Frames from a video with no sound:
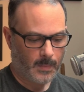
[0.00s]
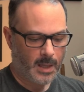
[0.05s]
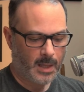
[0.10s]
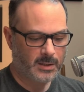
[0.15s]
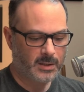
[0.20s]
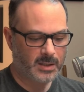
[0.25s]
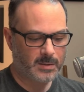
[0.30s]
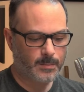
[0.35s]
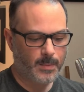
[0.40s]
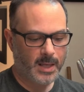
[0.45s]

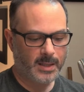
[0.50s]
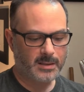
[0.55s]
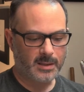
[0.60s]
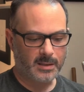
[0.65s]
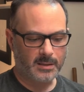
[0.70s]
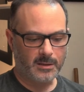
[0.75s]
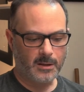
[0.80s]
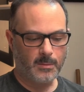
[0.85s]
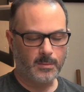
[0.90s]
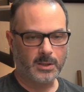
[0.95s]
It just makes
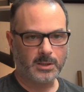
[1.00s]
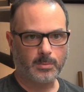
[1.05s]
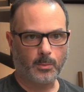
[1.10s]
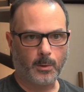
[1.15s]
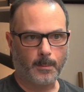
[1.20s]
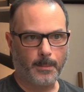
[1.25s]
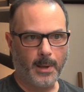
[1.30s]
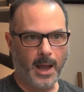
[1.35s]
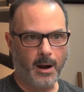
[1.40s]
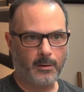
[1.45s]
it so much
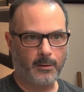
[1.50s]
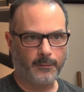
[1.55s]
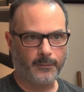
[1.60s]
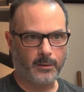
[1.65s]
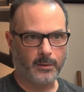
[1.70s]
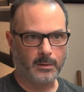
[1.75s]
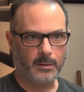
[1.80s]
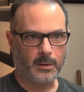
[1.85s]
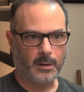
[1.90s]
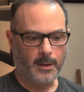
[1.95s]
more
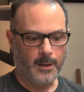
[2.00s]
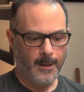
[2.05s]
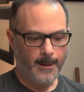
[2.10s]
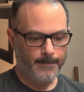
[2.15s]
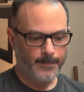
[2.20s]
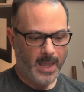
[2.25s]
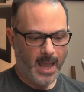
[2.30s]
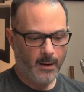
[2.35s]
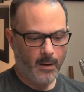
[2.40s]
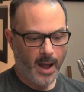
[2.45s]
powerful.
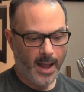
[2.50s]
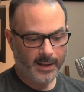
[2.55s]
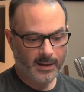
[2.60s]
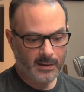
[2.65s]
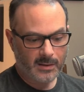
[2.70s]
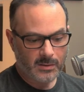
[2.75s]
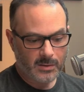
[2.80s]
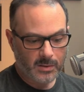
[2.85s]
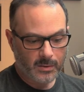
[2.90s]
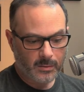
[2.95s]
Now, I
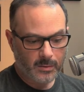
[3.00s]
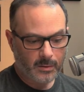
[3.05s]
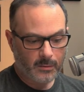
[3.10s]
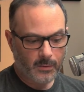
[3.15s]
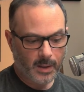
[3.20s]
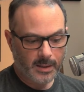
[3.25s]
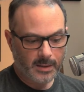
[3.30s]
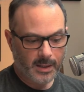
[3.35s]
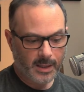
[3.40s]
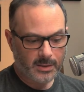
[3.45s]
could do the
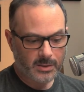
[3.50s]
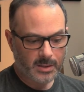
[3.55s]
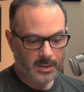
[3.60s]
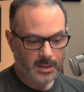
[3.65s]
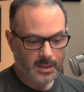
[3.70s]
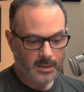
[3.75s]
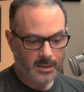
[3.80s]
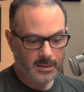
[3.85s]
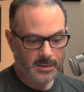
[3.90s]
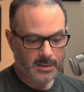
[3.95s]

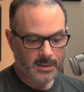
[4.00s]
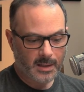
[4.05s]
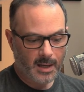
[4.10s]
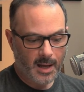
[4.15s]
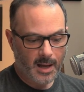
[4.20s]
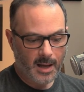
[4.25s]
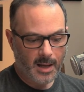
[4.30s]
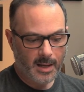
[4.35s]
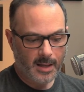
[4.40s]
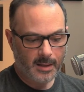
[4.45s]
gradation in the
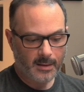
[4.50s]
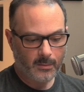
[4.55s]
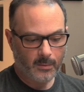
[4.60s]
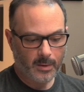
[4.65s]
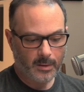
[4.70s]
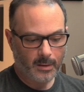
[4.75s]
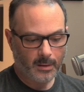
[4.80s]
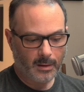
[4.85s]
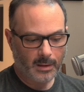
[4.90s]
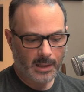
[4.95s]
sky
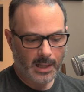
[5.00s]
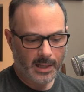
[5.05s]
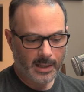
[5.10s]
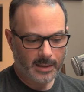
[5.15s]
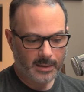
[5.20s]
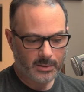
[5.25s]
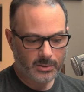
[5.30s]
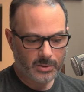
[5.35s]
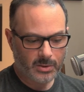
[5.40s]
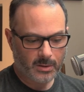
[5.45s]
with
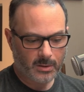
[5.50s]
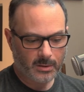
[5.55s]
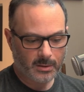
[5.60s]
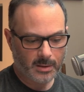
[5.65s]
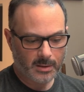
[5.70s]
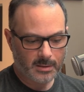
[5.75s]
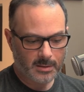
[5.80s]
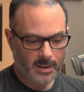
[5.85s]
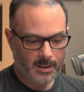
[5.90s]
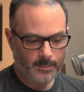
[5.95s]
light
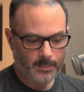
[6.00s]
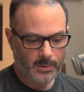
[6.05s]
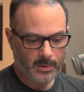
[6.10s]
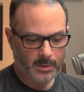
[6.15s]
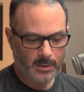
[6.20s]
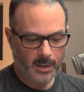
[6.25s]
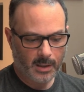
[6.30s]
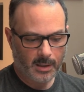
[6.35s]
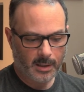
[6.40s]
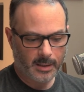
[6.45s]
Shirley
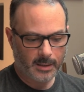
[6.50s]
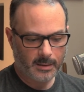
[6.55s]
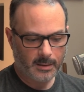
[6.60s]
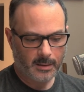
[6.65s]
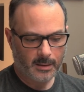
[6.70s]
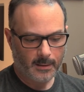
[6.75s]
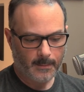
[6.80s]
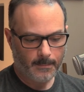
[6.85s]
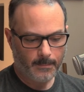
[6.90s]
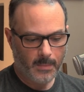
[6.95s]
Temple line,
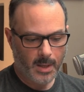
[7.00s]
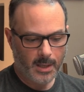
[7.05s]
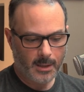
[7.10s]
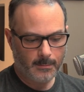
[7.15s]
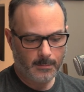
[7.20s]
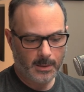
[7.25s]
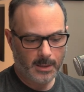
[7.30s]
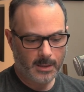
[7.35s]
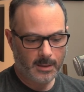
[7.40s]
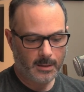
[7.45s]

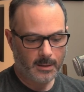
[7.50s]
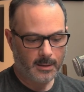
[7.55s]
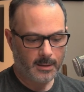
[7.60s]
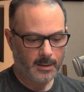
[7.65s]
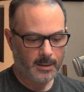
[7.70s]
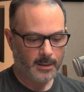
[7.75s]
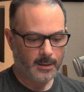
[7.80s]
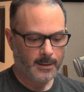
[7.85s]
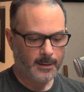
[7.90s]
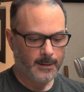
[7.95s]
maybe.
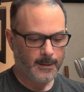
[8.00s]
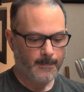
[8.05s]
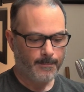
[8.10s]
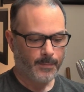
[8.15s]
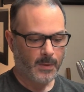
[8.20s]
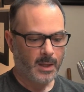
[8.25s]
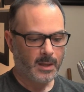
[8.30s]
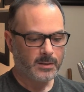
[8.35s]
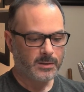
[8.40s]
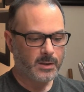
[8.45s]

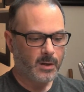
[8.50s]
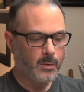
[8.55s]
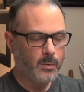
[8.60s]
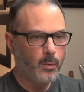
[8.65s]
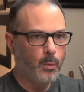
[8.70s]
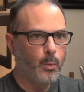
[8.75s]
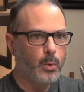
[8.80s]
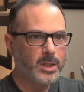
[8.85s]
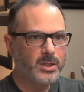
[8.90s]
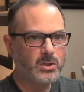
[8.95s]
So,
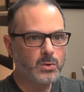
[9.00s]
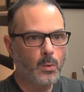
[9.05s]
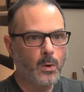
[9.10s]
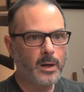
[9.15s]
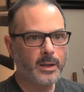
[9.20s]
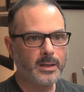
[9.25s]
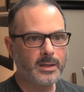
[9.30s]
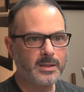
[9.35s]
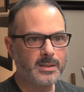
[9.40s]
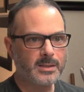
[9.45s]
which
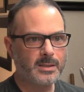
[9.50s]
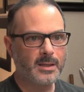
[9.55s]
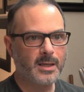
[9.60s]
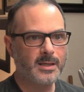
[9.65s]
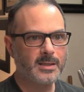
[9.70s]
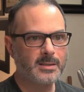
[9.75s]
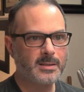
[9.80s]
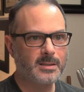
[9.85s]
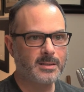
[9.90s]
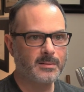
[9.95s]
one is,
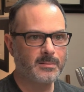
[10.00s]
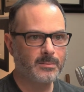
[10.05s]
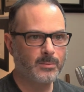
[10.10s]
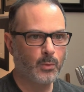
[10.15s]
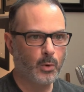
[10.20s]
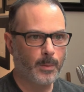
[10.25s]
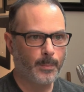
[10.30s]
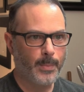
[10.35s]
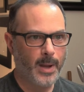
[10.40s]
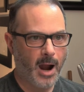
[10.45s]
is
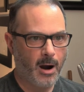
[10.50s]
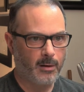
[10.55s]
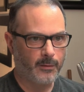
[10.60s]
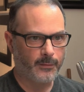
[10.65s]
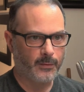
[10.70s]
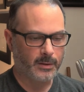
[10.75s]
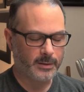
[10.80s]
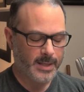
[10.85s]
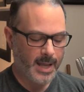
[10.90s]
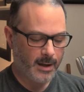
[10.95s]
more
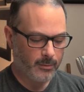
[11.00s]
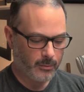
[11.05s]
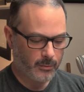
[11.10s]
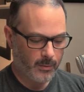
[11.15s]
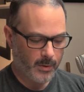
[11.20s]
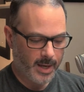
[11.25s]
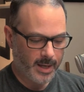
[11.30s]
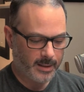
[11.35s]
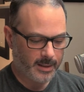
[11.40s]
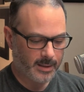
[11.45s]
powerful? Now,
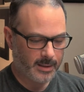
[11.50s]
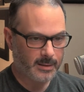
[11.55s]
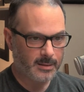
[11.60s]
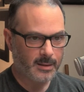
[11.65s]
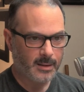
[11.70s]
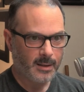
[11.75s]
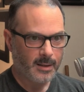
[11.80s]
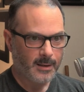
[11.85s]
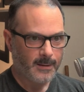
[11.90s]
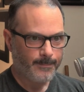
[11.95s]

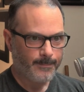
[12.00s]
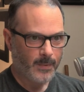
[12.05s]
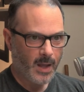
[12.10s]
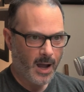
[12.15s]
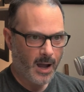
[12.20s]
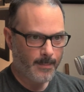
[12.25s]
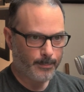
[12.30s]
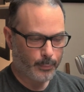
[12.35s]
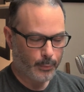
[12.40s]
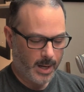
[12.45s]
granted,
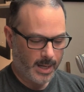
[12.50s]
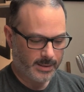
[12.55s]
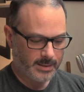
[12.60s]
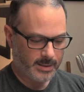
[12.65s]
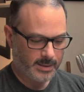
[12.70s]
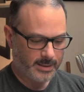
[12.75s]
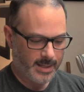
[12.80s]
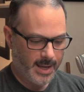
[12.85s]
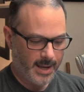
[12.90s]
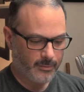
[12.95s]
I'm
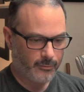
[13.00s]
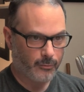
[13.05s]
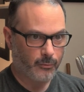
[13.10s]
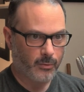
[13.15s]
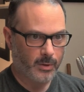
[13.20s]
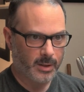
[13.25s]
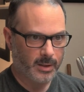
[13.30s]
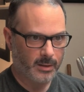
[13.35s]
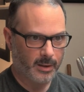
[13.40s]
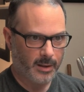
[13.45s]
pressing
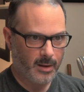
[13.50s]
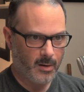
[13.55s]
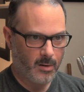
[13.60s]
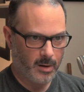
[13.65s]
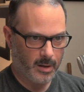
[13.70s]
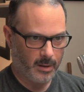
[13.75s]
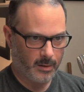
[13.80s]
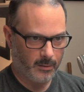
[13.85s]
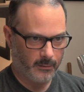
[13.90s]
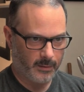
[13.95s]
down really
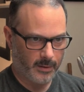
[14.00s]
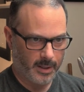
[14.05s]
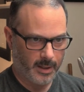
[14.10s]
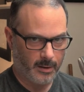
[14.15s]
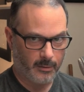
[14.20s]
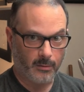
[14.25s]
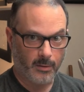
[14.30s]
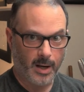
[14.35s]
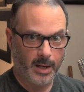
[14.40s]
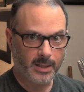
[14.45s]
hard over
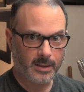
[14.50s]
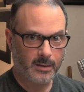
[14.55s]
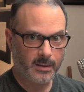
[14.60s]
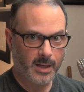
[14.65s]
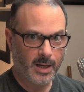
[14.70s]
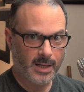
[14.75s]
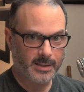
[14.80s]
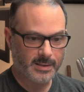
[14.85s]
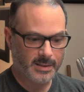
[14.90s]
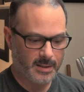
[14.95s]
here, right?
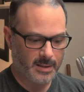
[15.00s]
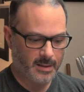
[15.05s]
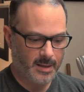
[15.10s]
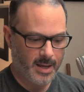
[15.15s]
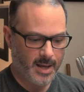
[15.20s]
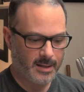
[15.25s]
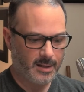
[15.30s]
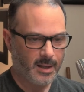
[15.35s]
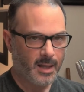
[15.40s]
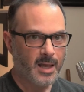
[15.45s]
You guys see
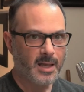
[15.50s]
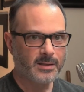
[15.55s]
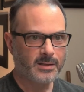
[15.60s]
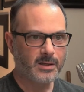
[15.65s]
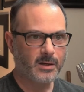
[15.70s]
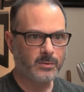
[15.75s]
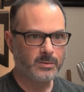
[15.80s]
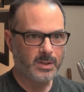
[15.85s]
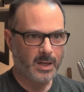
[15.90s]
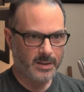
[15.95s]
that?
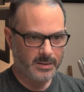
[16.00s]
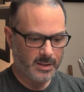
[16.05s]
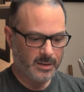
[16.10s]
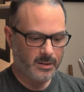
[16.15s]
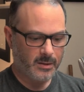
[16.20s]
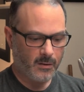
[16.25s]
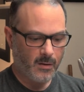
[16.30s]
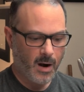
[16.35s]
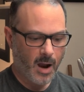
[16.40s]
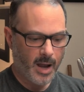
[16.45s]
So
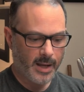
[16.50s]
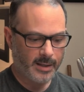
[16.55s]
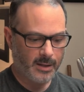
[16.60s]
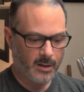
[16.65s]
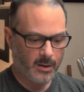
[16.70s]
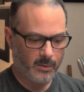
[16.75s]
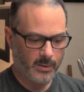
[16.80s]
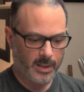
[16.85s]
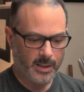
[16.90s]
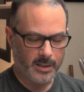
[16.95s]
doesn't your eye
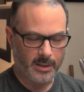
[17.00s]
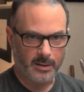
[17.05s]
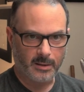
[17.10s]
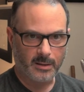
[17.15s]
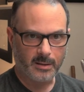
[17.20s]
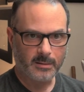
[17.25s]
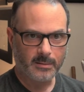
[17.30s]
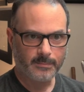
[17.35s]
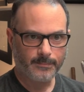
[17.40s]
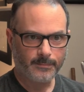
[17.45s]
go
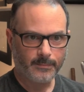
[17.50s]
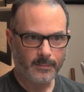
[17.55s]
here?